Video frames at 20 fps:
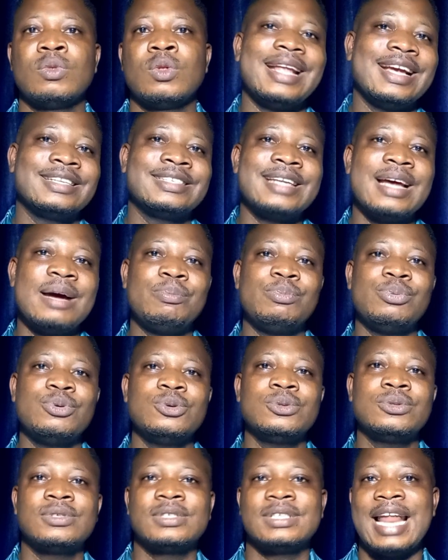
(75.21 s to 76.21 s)

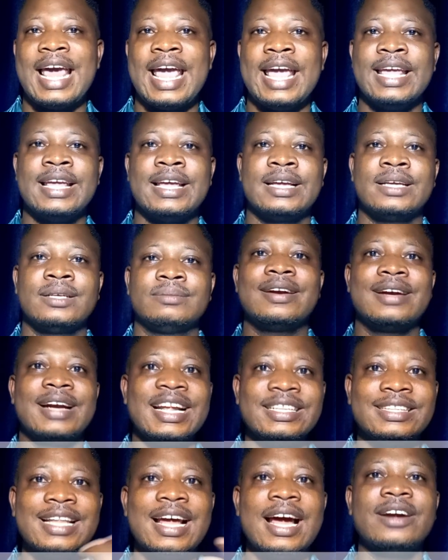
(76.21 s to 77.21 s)
Examples like
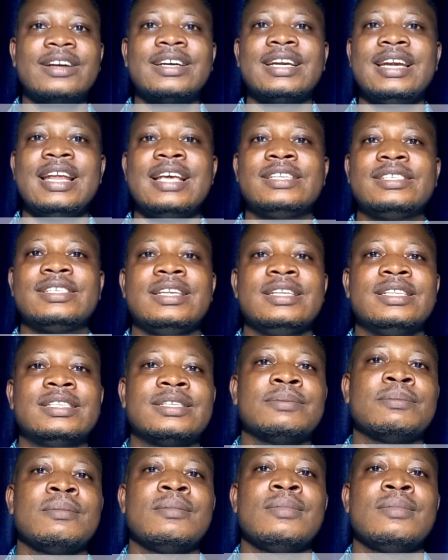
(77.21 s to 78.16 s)
rental real estate,